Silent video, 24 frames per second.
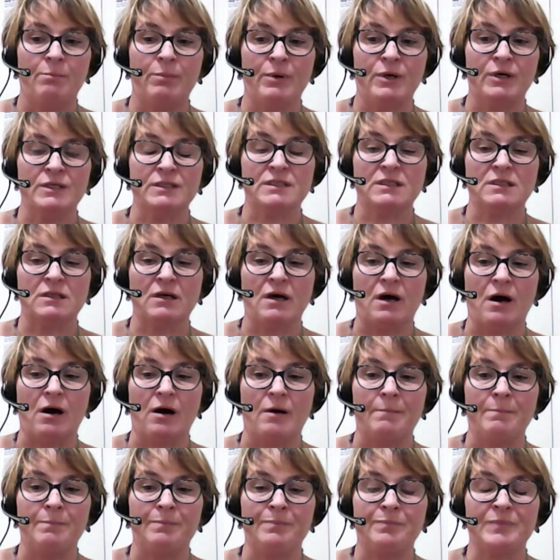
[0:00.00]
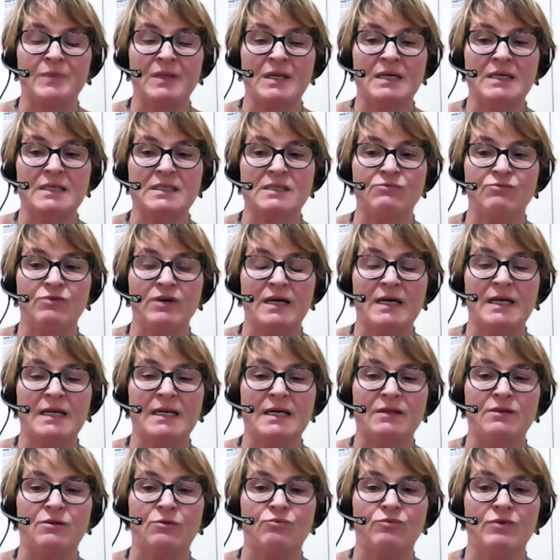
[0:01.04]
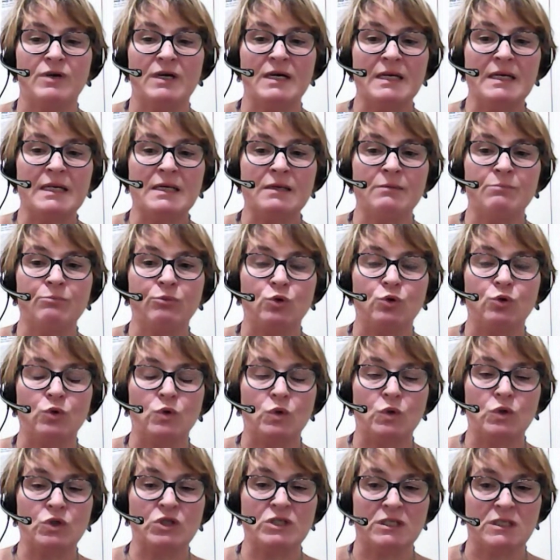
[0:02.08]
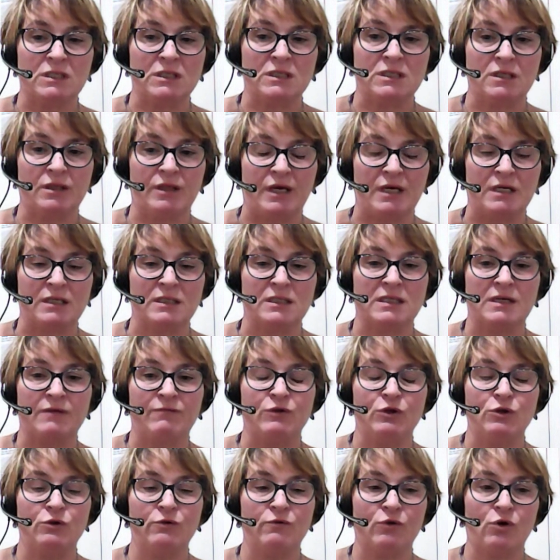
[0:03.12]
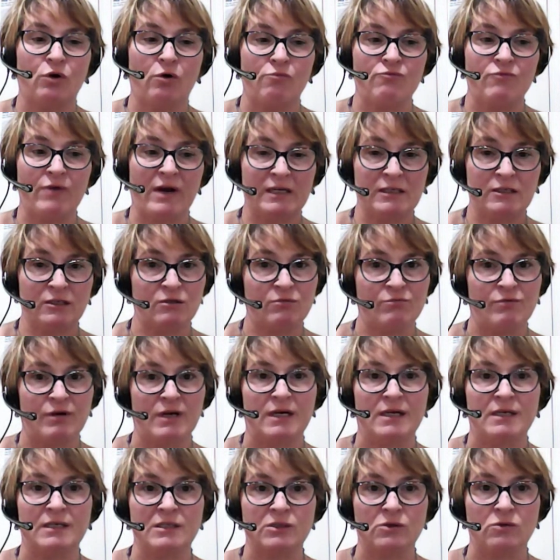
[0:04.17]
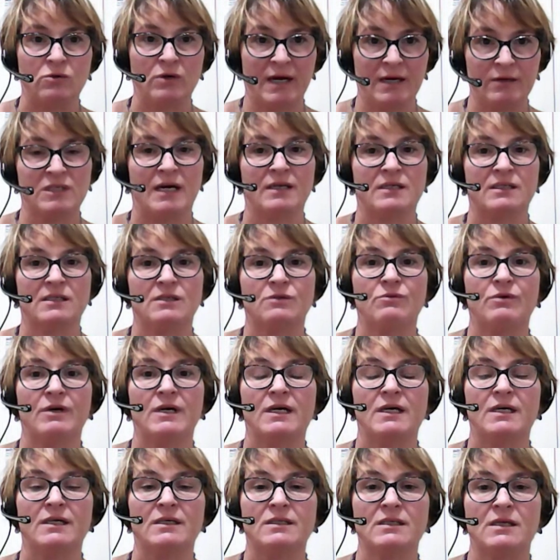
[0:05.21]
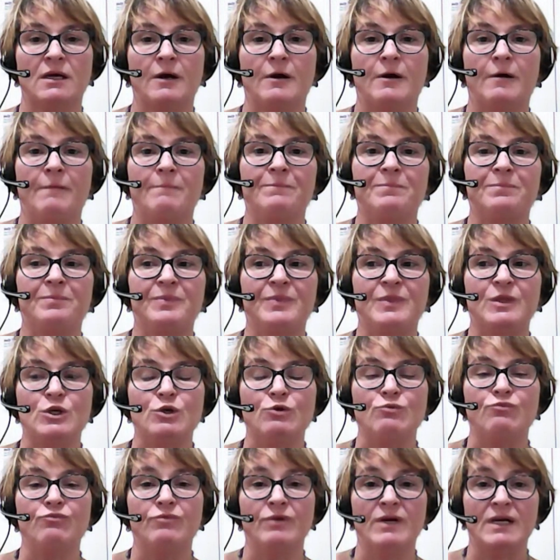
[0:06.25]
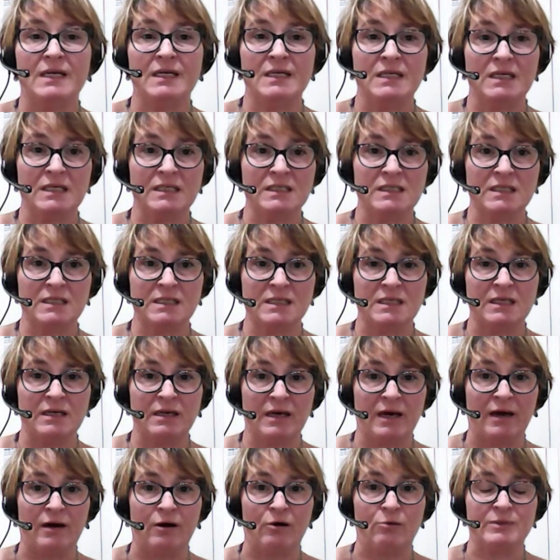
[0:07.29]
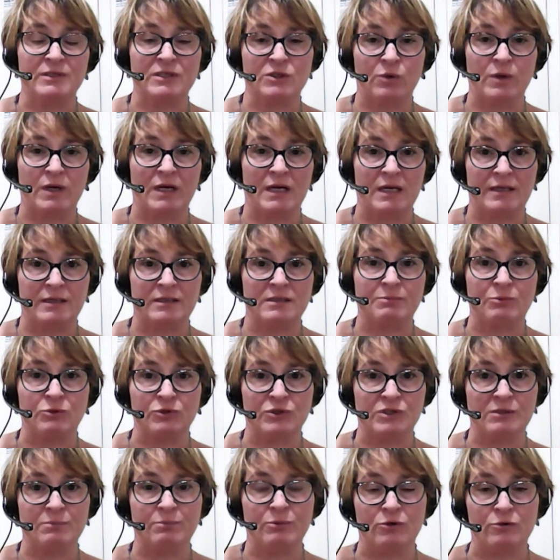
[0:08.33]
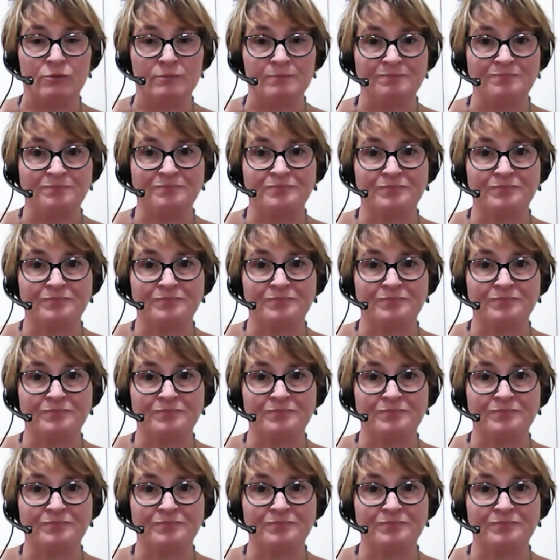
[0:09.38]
But it's really the really important things. If you've got rent arrears or count tax arrears, you really need to seek help as quickly as possible.